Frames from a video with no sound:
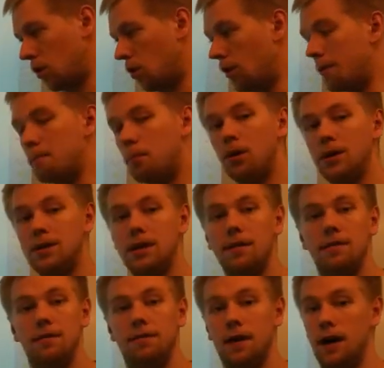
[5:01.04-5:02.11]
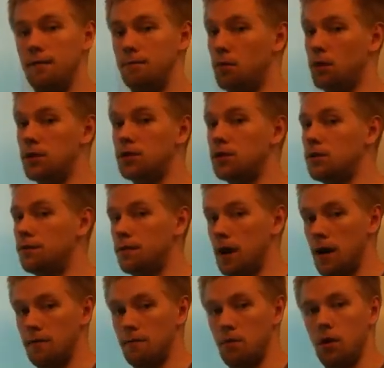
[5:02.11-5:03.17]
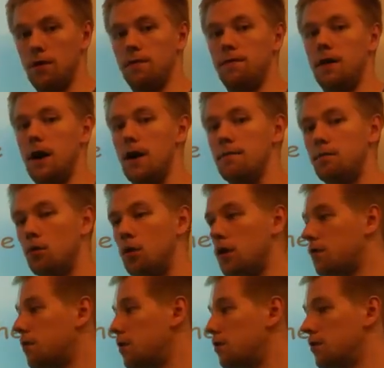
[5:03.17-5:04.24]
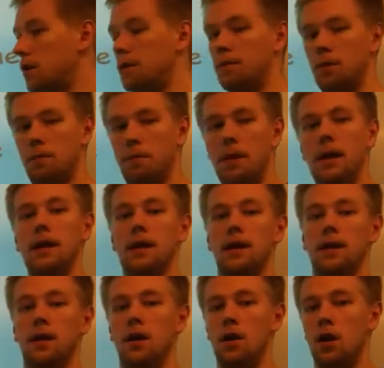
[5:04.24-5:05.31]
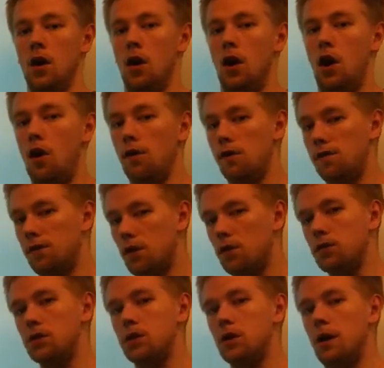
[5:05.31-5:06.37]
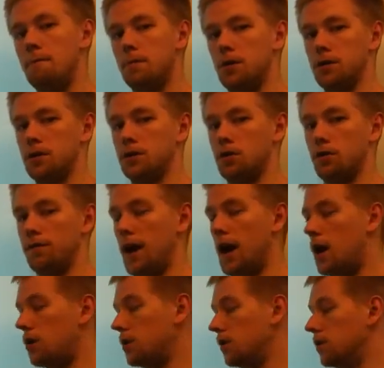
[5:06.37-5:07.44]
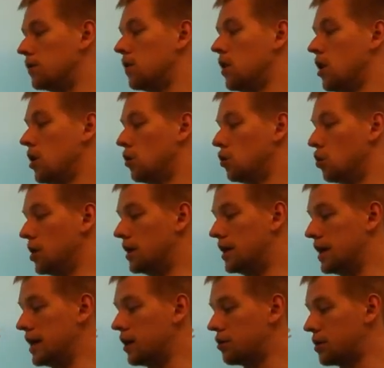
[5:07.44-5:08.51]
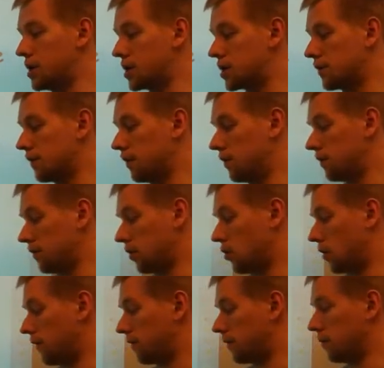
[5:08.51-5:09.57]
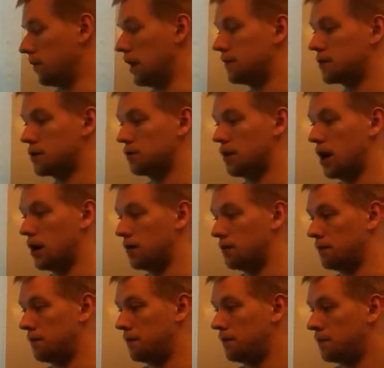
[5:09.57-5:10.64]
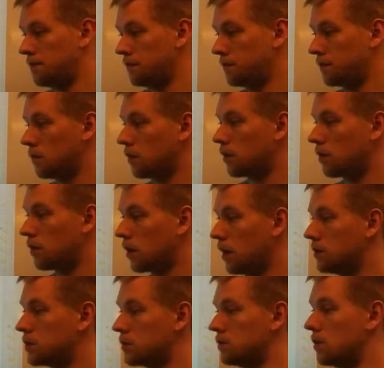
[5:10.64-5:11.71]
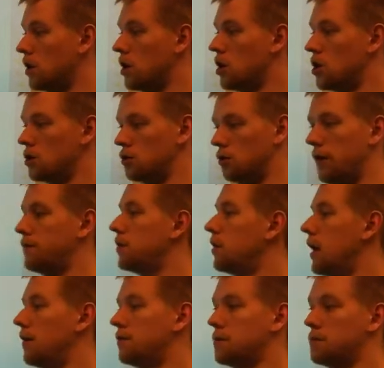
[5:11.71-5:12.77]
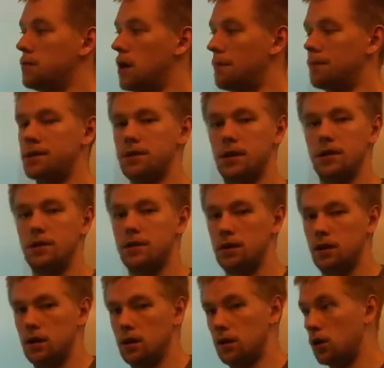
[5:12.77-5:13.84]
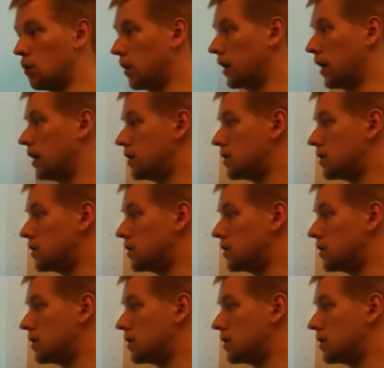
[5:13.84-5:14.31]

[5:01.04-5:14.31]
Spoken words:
or 0.75, 0.25, 0.5, 0.33 repeating, all of those numbers or values would decrease going from left to right. Okay, so you'll have to have some number sense in going